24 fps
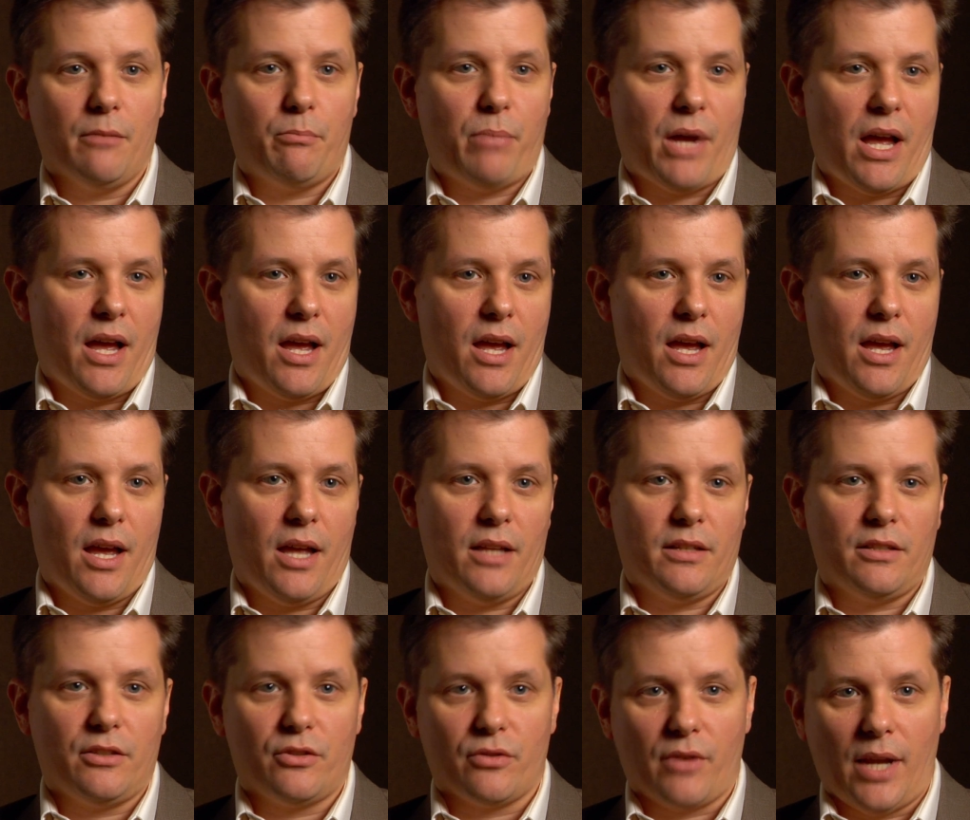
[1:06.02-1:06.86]

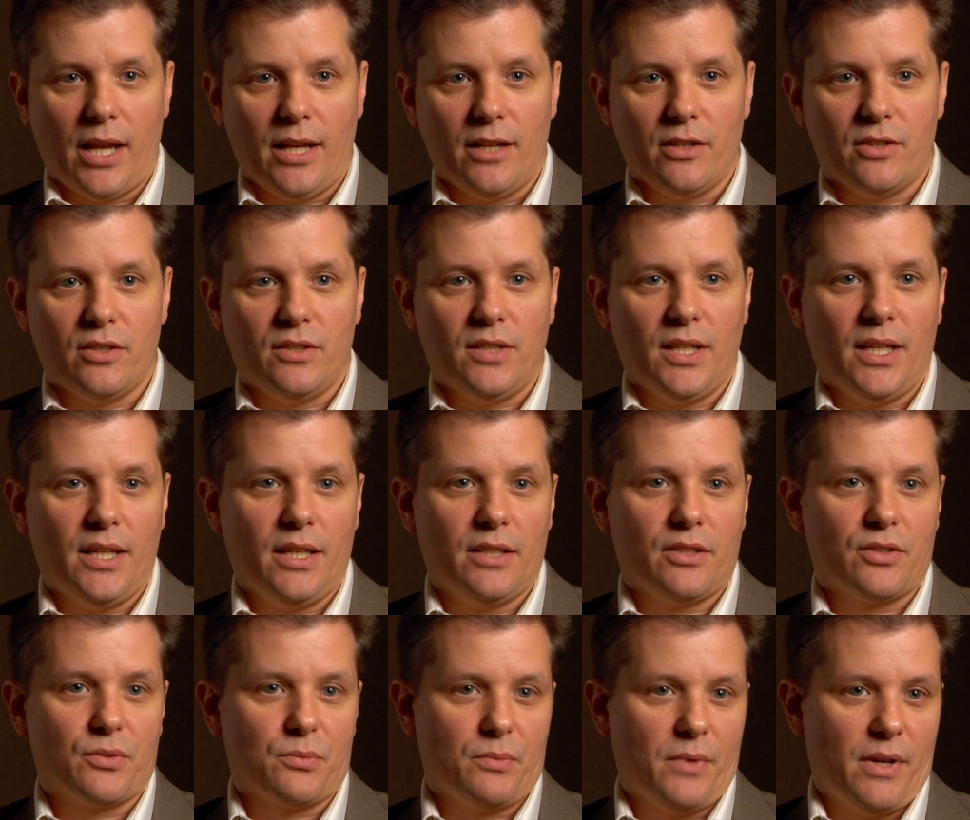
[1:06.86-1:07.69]
pond, drainage
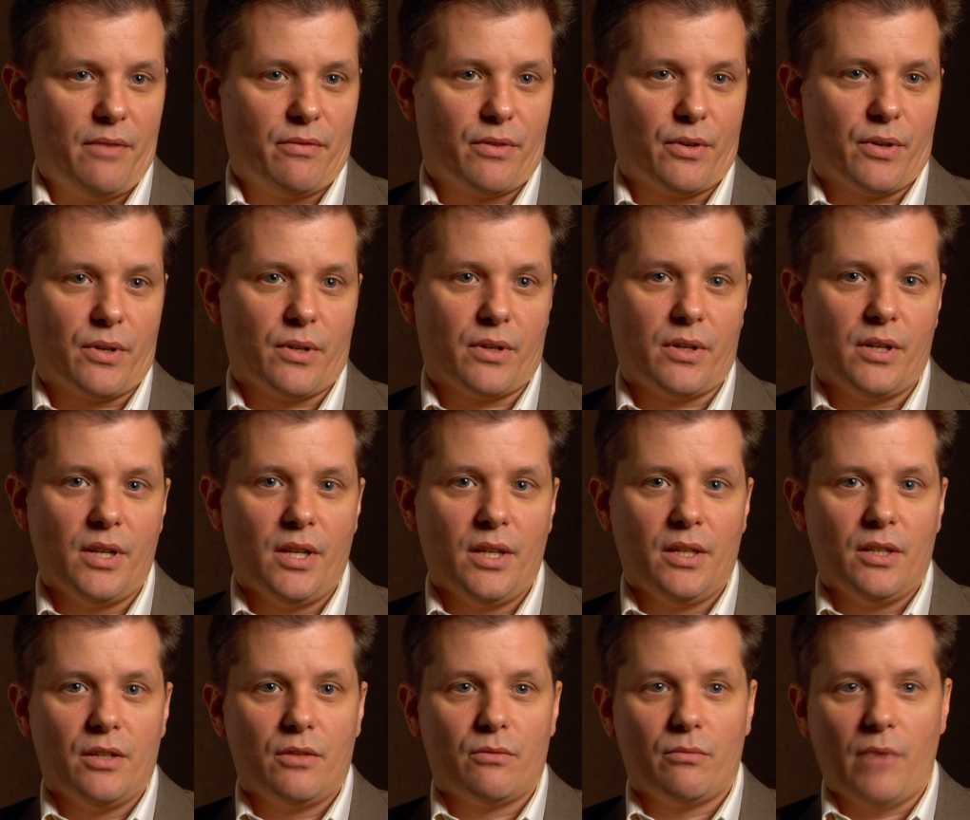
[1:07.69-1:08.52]
ditch, river,
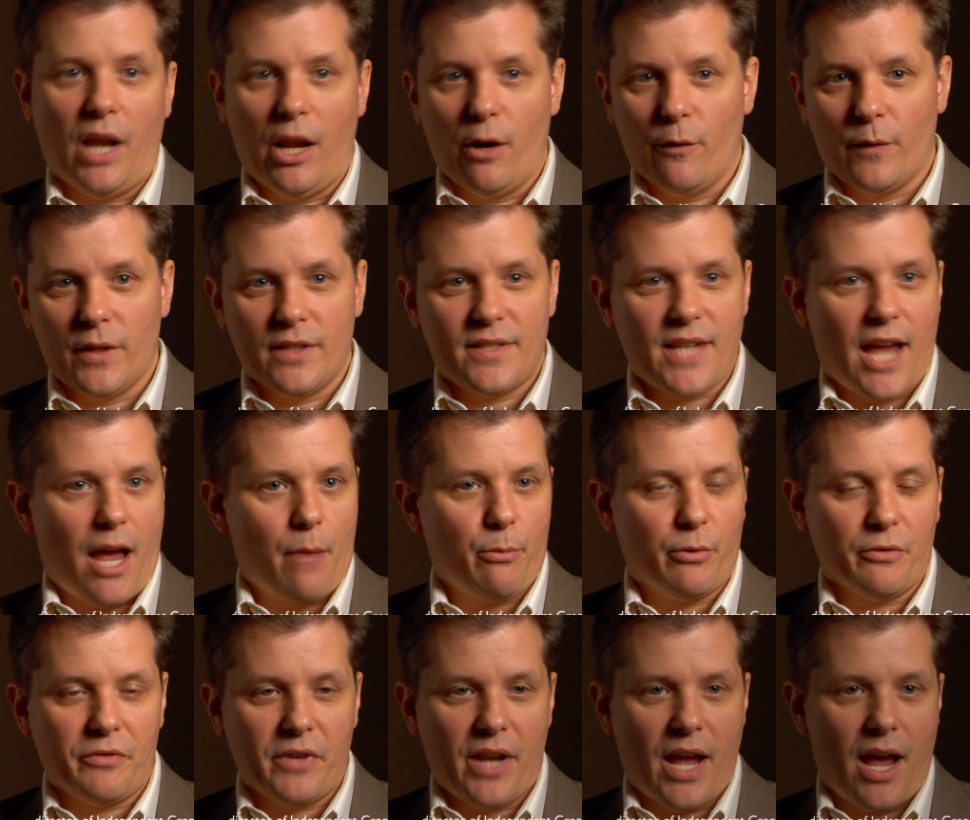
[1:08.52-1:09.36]
right over the top
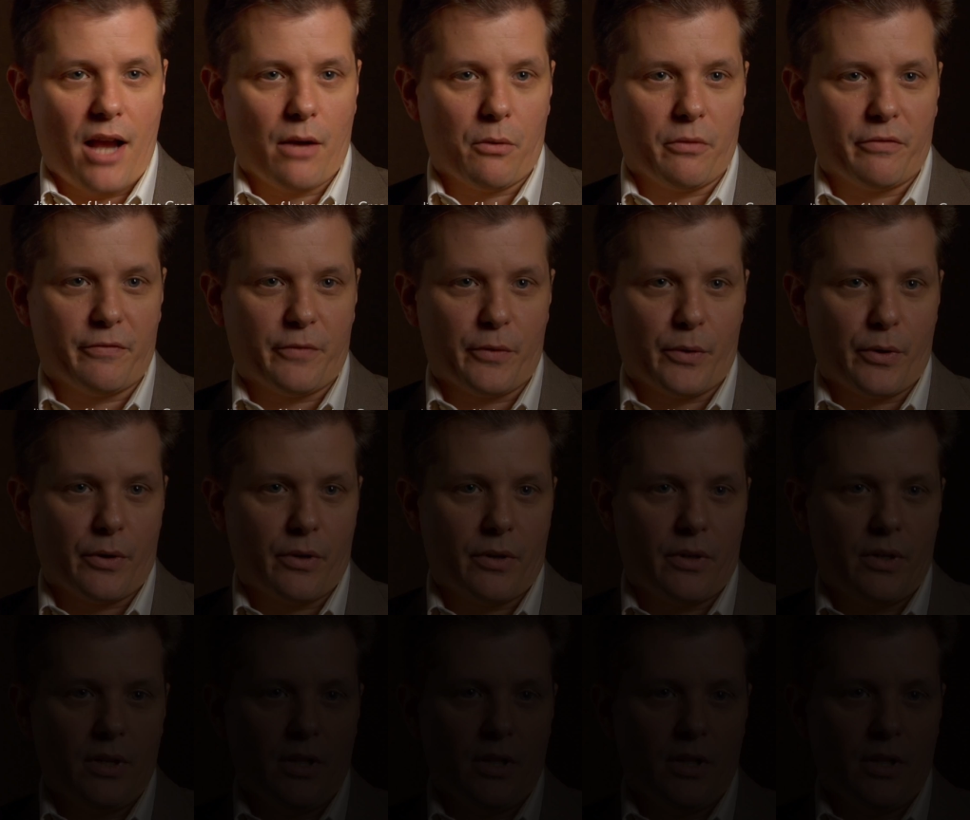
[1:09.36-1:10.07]
of an aquifer.